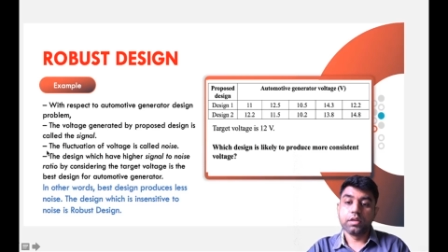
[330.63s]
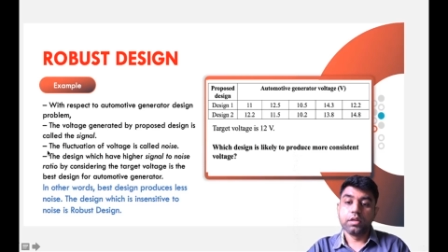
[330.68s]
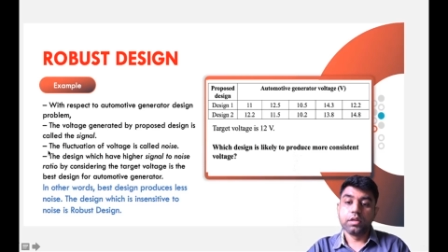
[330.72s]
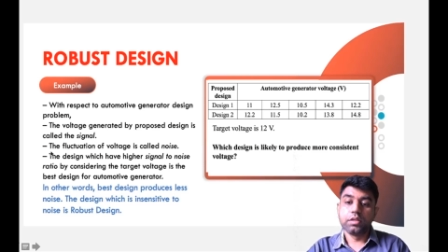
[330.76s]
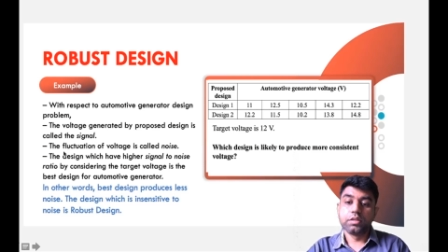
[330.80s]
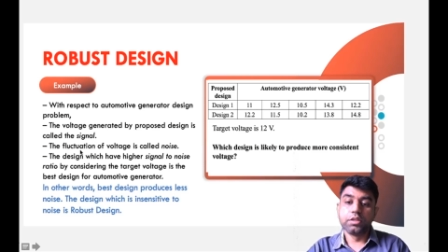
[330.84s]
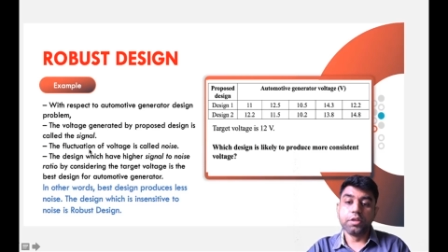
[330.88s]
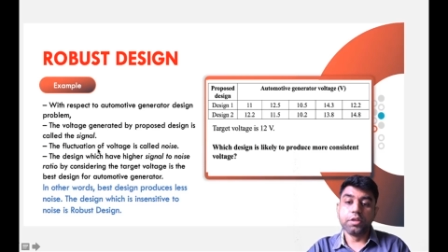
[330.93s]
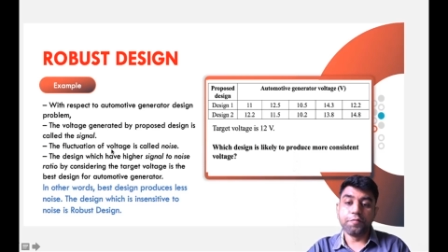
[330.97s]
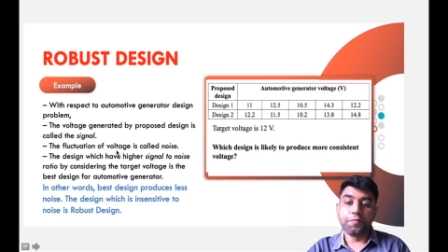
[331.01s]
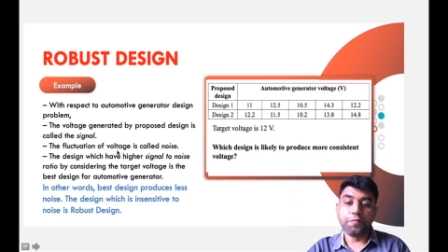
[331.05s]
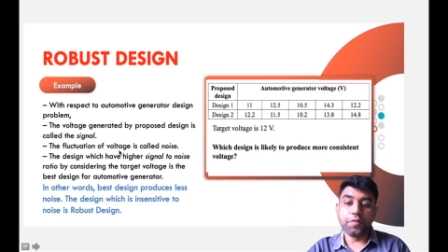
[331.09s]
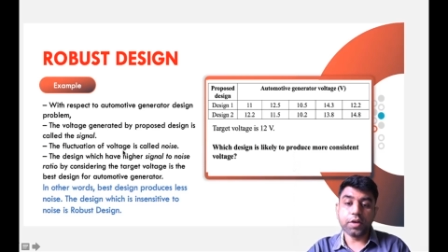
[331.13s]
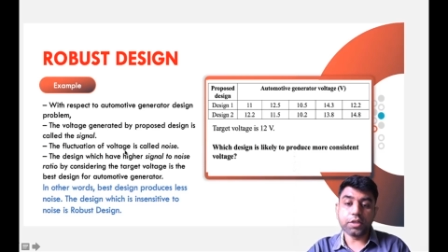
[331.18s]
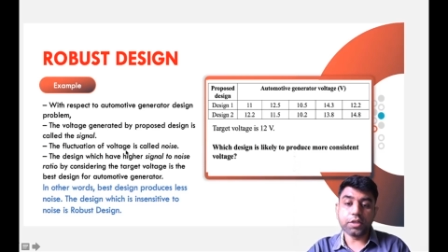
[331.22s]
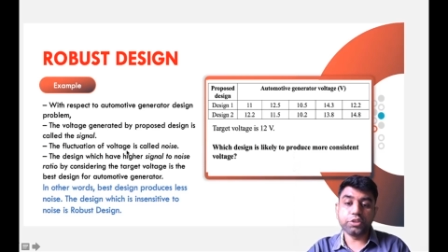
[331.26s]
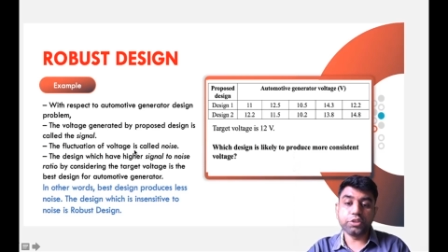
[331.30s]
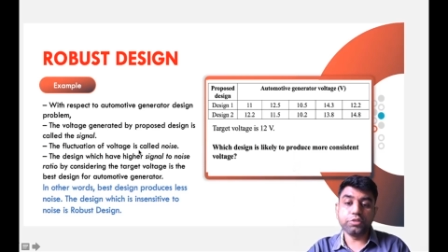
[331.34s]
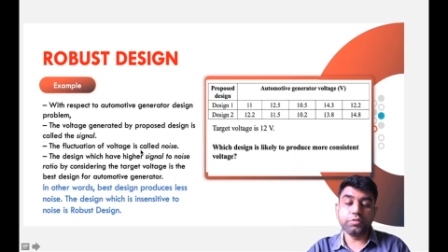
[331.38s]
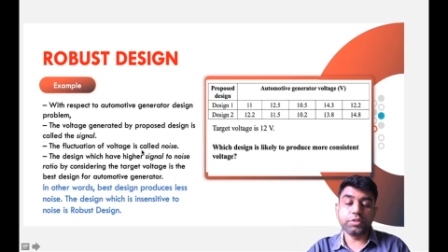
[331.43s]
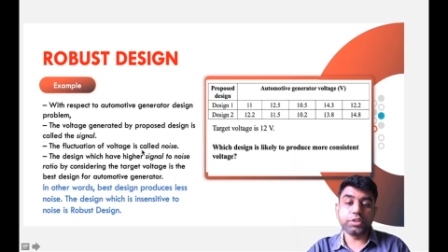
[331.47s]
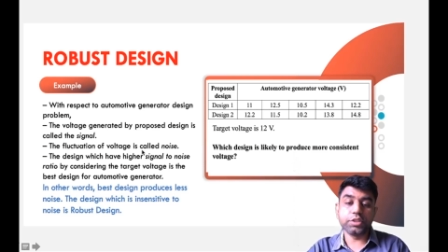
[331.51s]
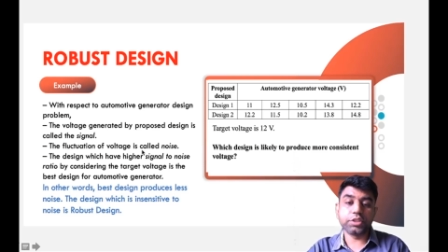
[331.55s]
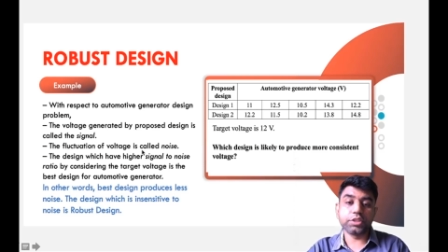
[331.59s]
The
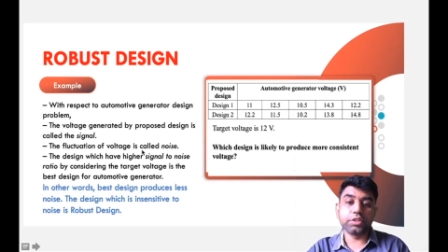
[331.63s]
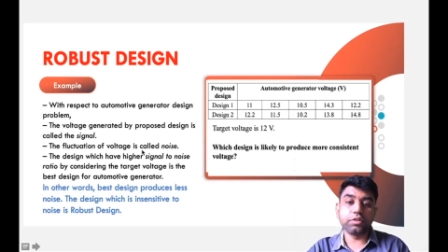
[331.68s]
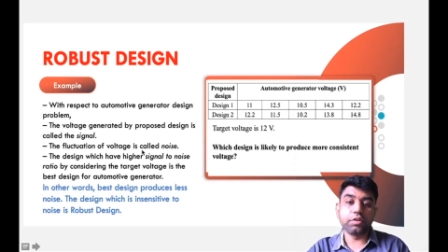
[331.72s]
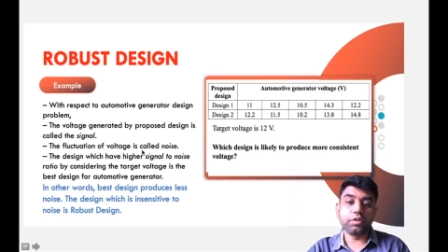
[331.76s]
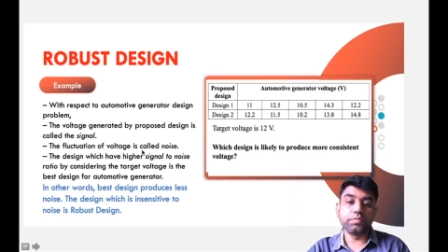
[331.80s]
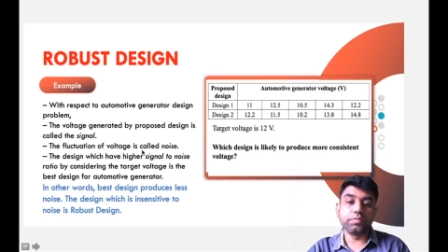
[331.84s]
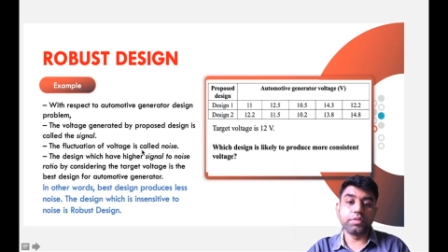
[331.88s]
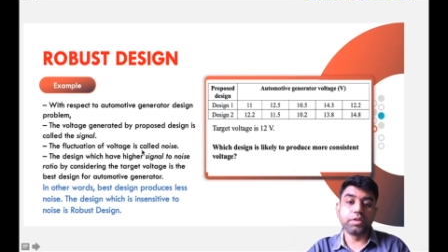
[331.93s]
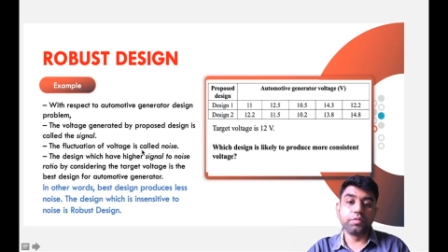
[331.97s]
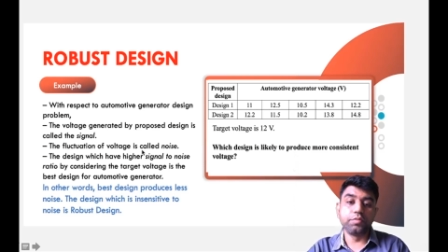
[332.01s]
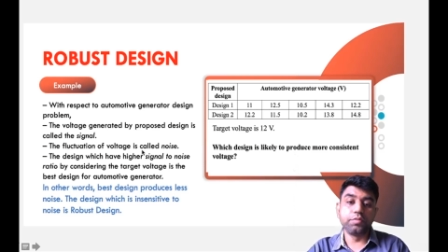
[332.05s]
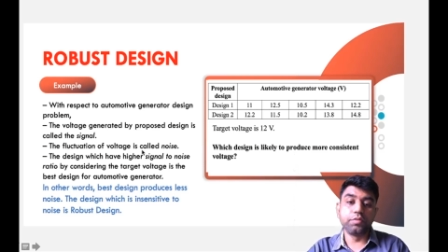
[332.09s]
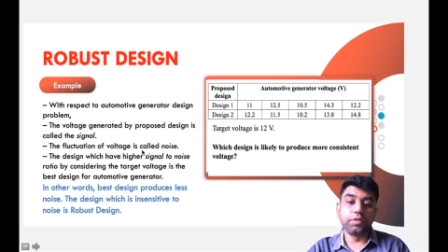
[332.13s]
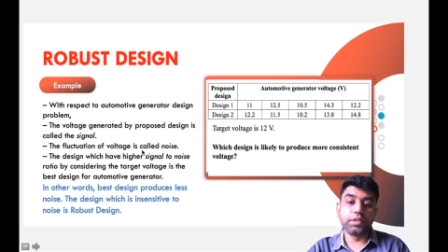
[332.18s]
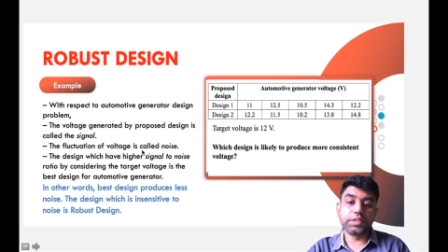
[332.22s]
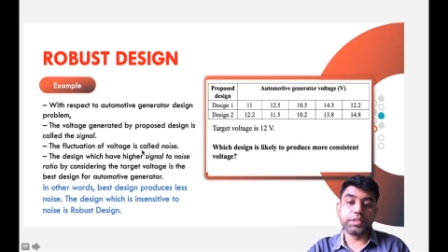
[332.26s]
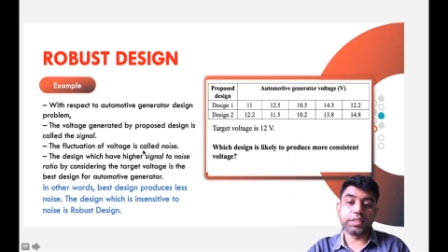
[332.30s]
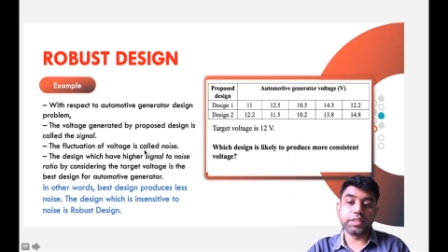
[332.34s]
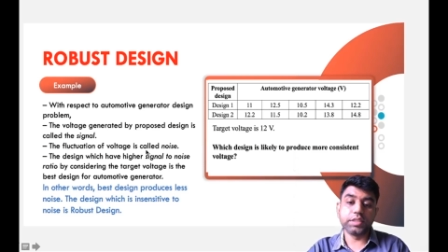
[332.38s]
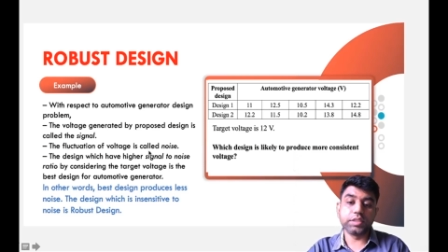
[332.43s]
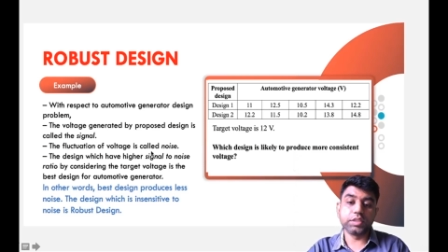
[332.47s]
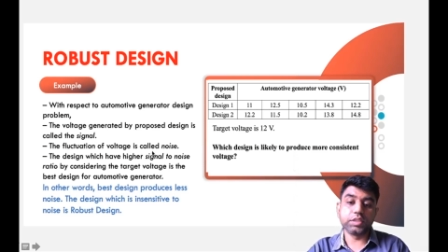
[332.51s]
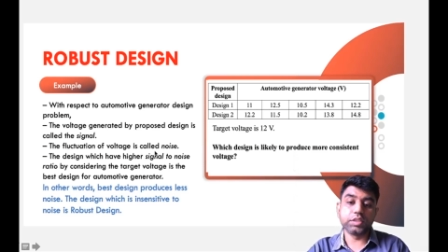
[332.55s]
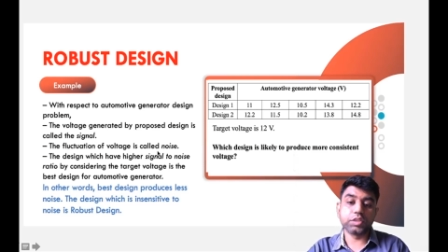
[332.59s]
fluctuation of the
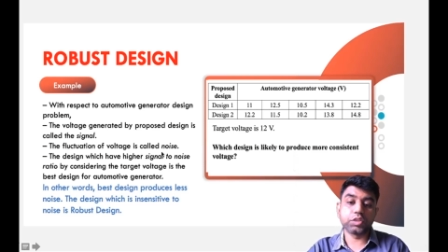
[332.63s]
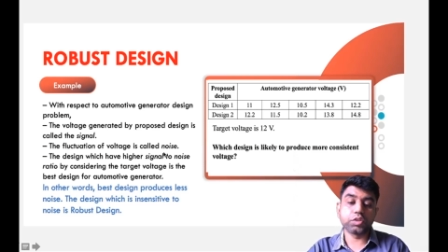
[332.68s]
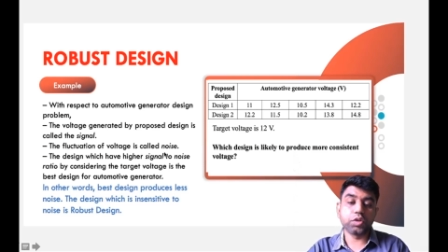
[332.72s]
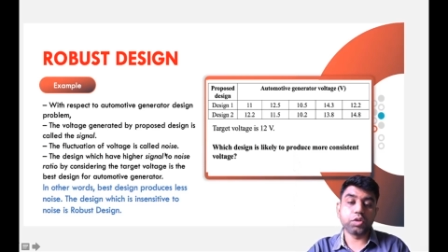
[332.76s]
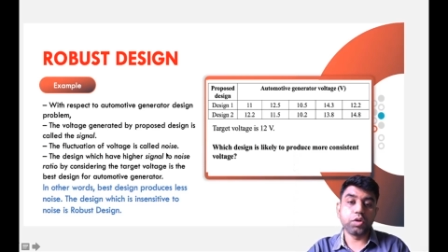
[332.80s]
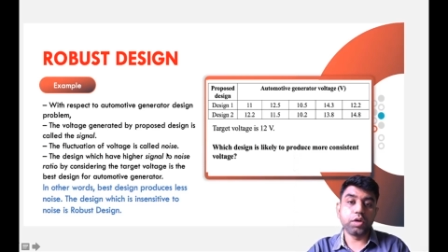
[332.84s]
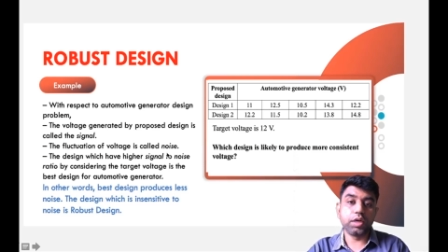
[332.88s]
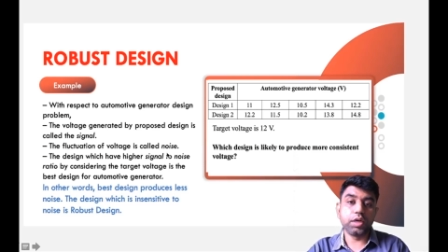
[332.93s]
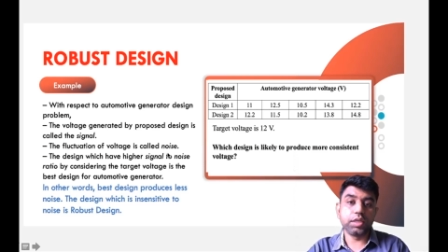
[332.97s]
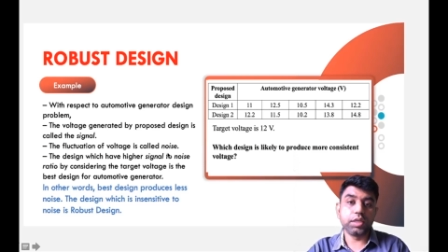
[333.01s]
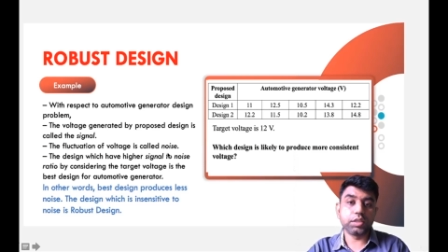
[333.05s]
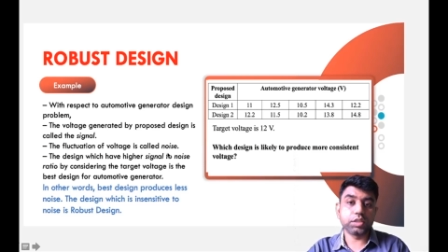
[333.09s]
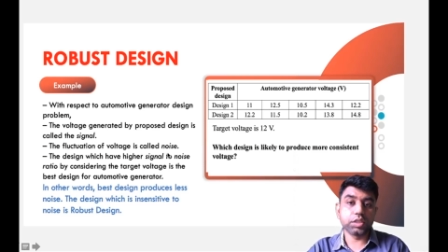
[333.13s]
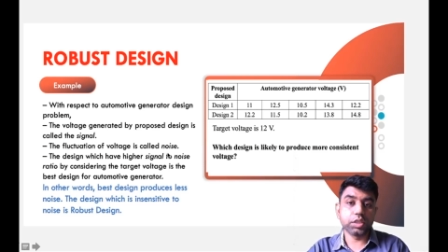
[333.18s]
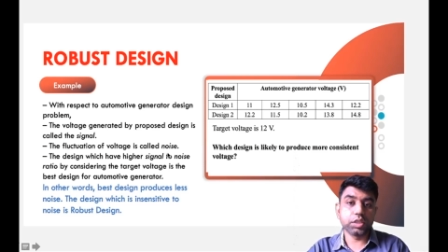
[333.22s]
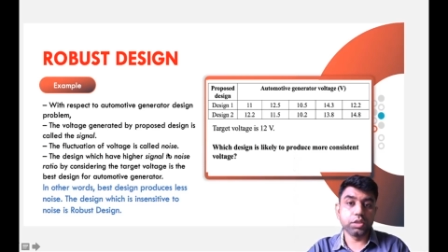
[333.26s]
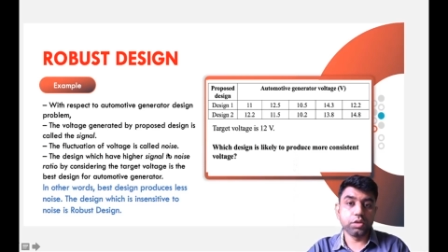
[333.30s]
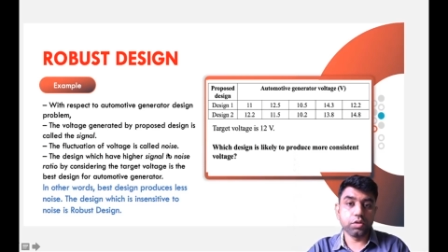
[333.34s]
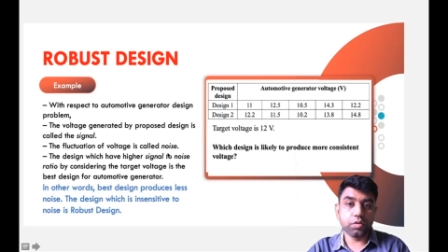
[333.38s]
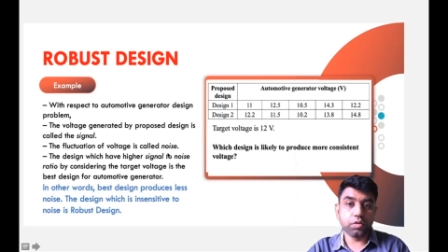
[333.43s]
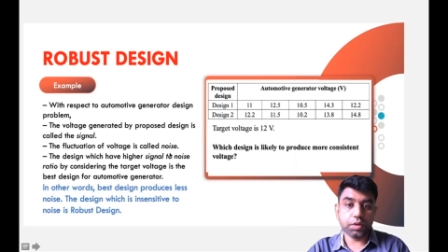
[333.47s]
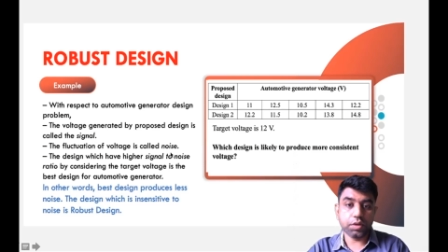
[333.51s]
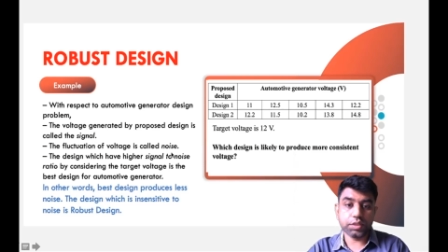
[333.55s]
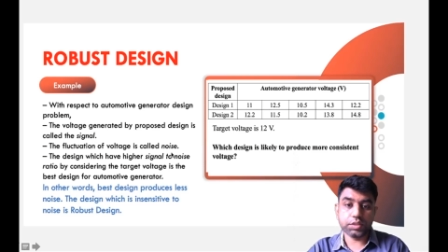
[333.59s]
voltage is called as a
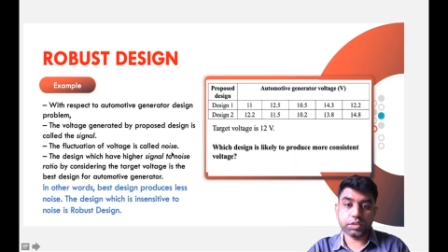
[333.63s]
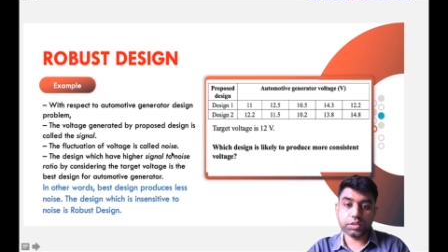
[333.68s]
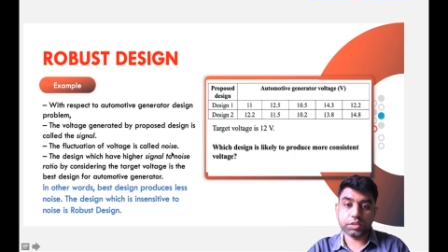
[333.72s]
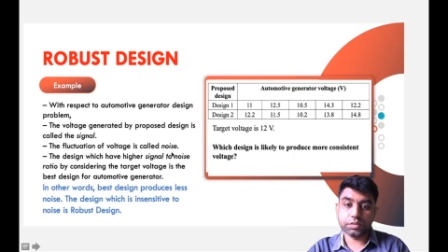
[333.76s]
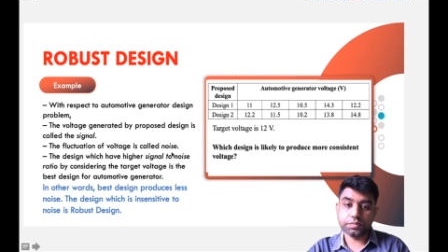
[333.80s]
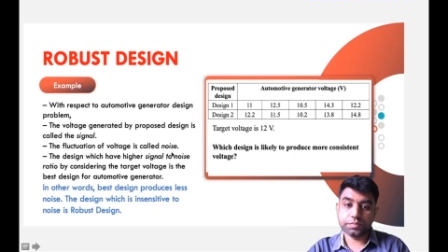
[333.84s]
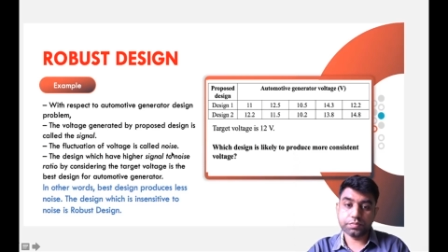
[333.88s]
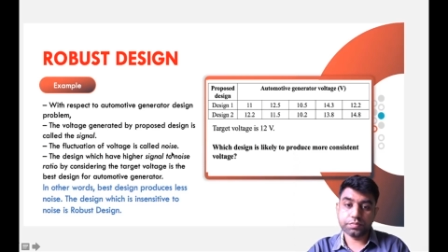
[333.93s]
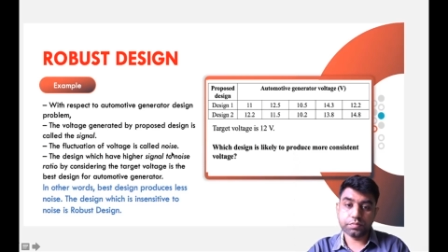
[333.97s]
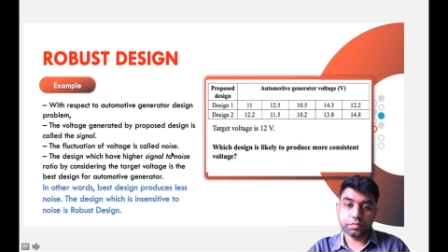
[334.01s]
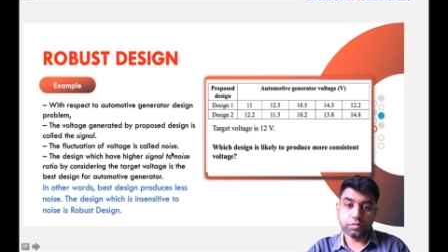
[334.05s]
noise.